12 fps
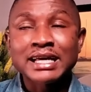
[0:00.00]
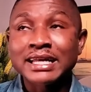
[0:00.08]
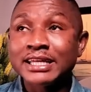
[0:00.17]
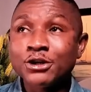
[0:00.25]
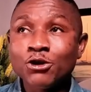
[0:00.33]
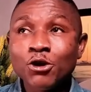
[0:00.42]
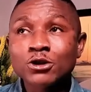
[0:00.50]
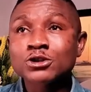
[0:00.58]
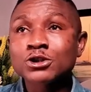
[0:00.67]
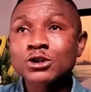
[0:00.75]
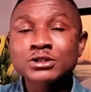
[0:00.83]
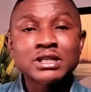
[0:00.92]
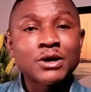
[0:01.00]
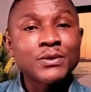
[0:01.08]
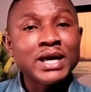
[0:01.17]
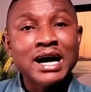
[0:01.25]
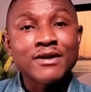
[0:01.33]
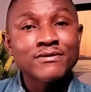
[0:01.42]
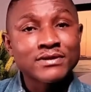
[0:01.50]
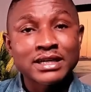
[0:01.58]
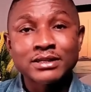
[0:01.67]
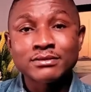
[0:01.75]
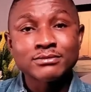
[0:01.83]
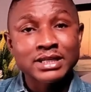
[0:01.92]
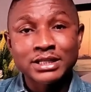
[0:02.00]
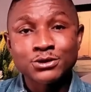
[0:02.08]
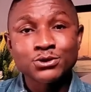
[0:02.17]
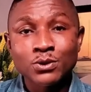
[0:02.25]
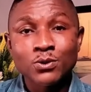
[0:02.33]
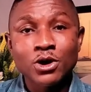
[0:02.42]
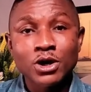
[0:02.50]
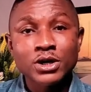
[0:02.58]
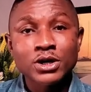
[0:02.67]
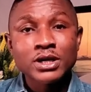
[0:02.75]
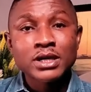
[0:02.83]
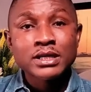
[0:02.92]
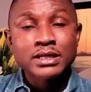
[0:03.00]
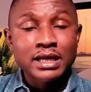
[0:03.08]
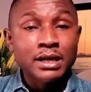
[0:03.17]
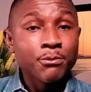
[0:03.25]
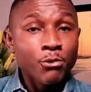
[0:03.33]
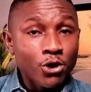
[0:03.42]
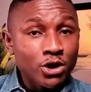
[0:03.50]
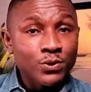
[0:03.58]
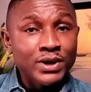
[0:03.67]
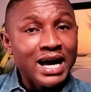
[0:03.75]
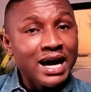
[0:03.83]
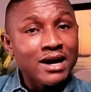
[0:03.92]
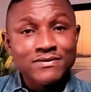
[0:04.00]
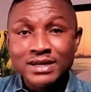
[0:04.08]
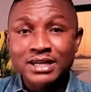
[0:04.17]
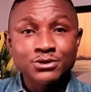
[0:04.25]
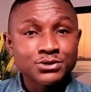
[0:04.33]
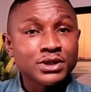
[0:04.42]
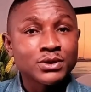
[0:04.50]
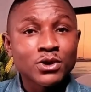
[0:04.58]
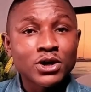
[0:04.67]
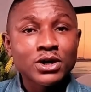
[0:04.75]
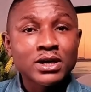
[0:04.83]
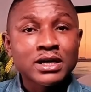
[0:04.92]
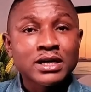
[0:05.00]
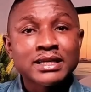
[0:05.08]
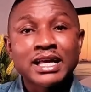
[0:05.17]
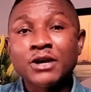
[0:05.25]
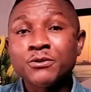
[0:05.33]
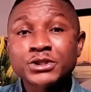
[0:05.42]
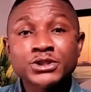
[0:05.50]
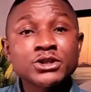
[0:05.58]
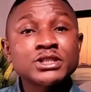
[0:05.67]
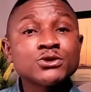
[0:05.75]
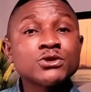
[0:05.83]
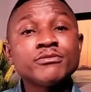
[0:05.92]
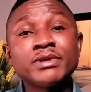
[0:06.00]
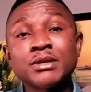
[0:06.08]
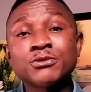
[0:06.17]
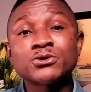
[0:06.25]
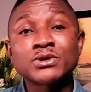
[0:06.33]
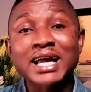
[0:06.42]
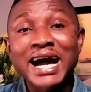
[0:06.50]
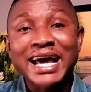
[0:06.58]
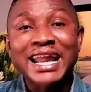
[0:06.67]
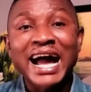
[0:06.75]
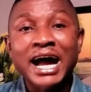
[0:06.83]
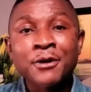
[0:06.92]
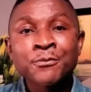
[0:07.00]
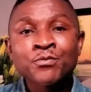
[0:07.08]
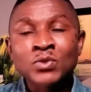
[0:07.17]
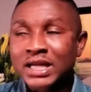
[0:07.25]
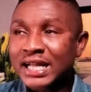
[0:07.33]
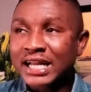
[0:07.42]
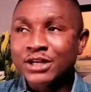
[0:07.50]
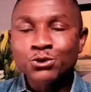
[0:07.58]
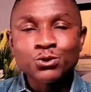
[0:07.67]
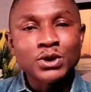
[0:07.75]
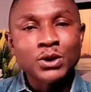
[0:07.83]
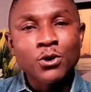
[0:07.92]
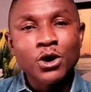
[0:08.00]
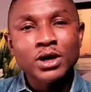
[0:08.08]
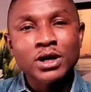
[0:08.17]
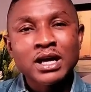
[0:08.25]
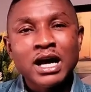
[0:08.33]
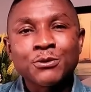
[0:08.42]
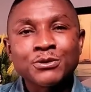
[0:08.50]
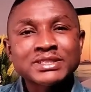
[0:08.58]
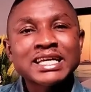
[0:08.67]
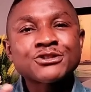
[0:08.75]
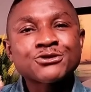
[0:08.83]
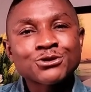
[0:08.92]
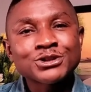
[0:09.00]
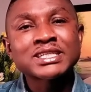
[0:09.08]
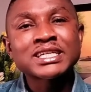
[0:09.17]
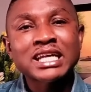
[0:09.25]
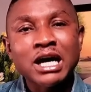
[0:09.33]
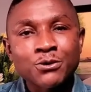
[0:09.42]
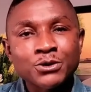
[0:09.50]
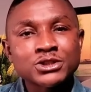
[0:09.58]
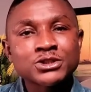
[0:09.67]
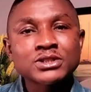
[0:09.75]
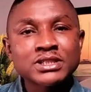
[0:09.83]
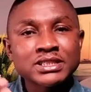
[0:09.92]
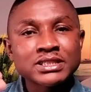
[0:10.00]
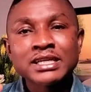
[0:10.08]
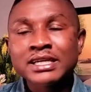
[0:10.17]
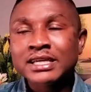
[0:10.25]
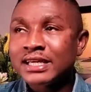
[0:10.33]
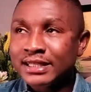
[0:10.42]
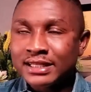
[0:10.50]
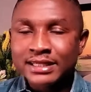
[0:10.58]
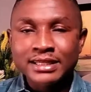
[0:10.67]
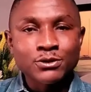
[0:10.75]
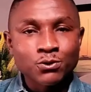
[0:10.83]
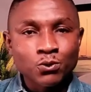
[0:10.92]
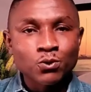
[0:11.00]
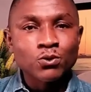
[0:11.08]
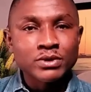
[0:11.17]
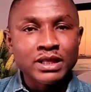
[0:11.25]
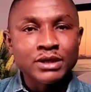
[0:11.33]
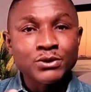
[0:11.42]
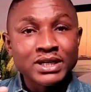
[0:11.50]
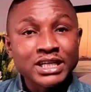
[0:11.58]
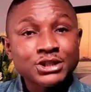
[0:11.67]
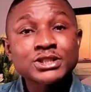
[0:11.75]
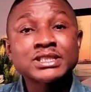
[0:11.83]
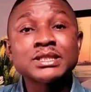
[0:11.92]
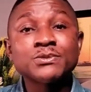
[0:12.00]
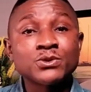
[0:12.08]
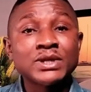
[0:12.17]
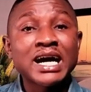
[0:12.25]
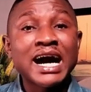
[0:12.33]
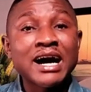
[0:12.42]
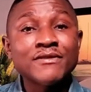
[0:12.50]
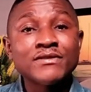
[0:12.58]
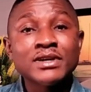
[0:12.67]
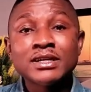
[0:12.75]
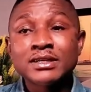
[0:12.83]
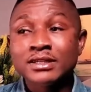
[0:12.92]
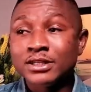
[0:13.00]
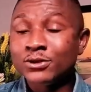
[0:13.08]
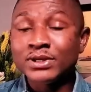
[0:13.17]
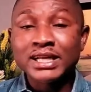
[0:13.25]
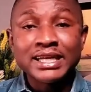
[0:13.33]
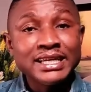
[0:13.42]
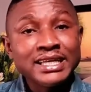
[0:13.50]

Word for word: That the doctors that we have can do the work. That the money we have can do the work. That the resources we've been able to gather can do the work. And we start trusting in our resources, in the relationships we have, the